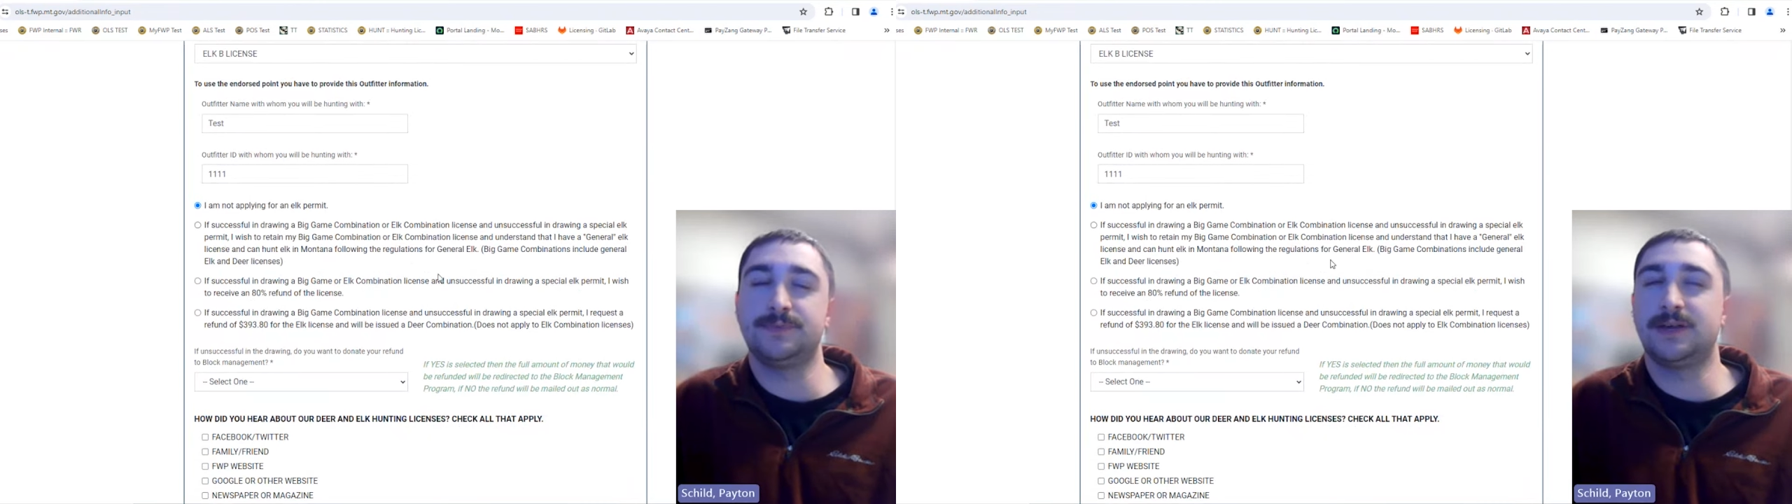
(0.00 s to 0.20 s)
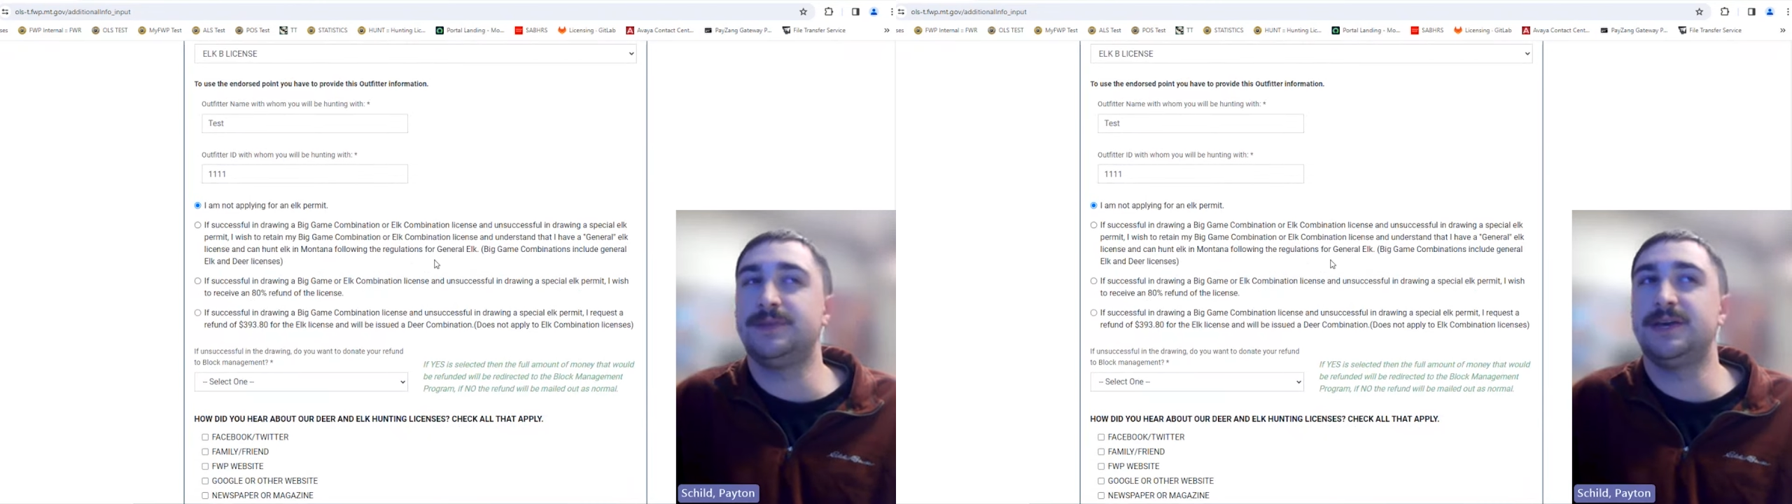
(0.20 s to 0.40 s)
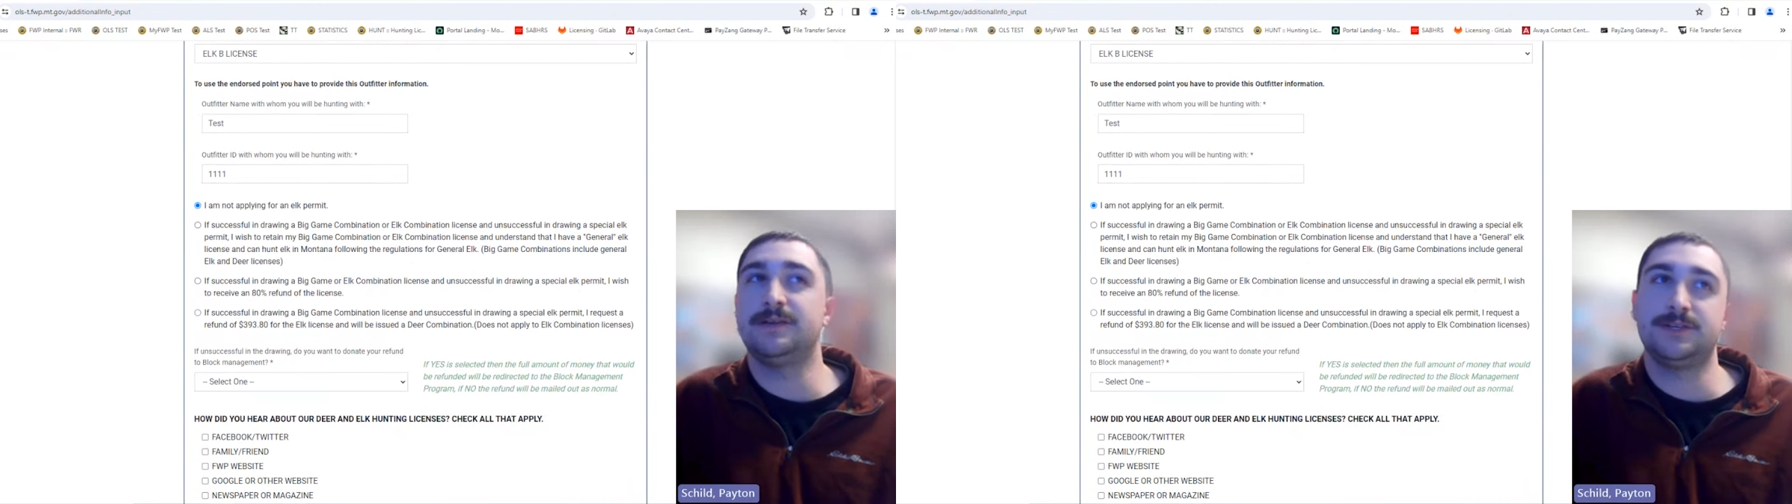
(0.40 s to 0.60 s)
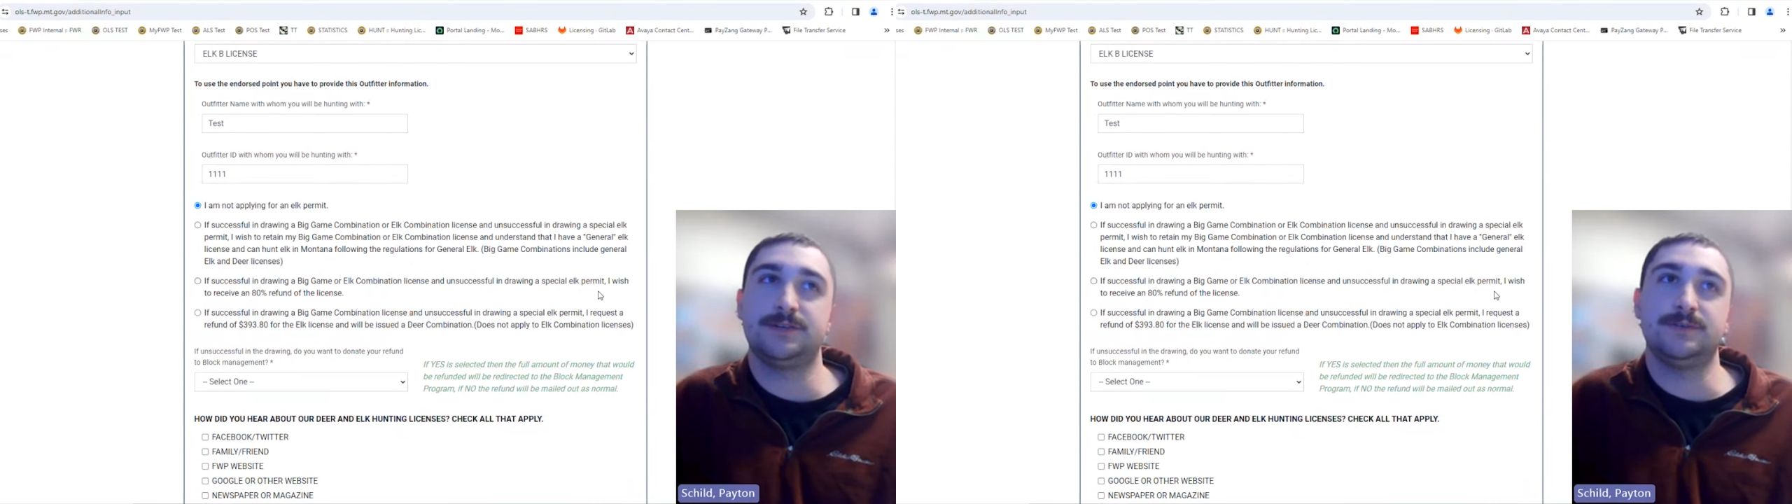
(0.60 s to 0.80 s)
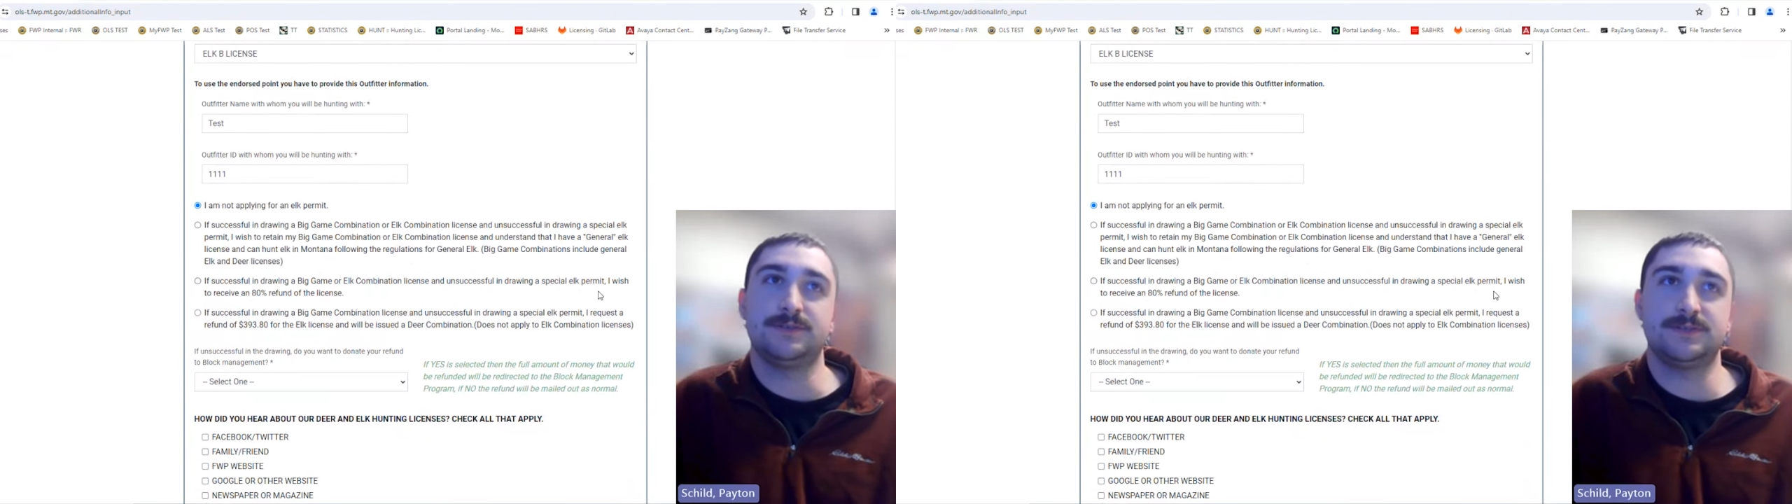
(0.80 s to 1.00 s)
come down
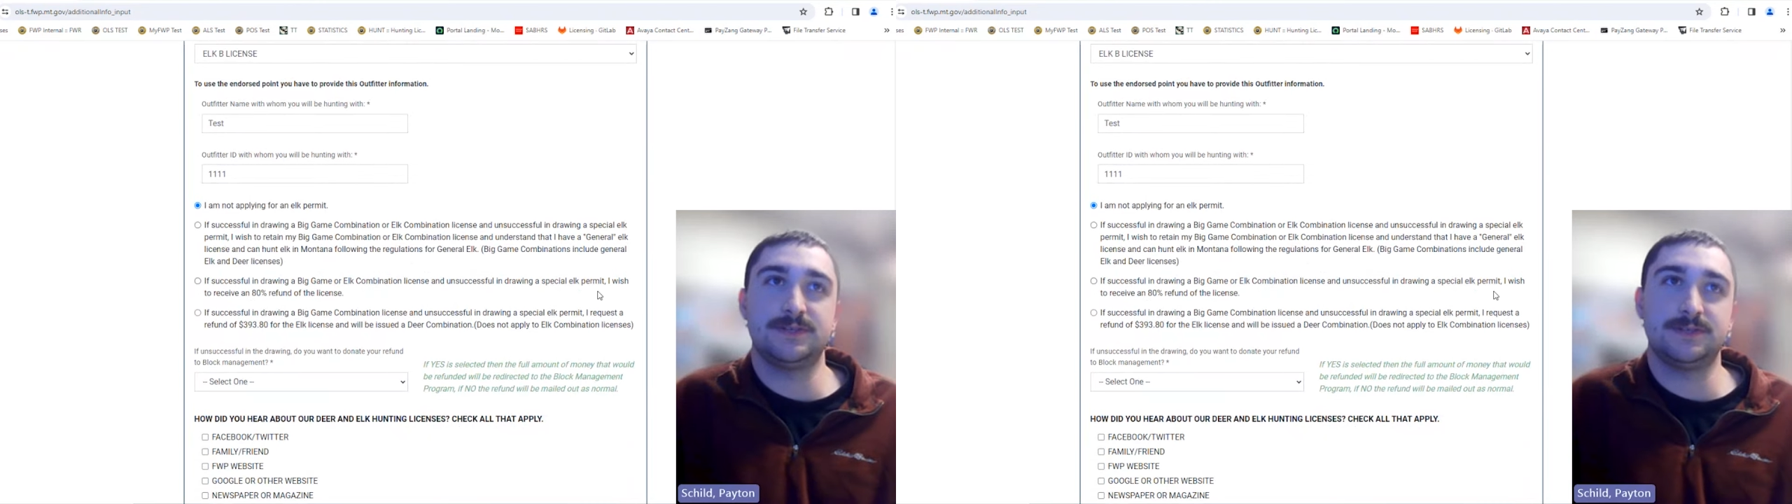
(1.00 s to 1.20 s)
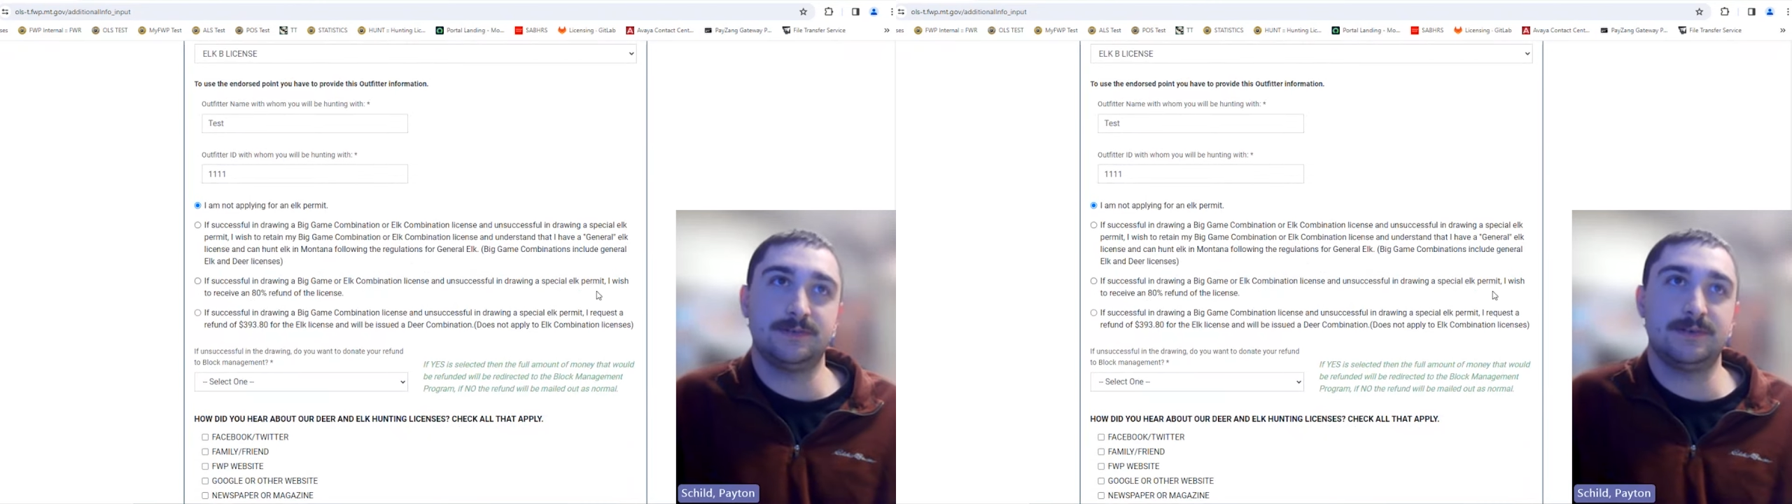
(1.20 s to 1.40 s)
to is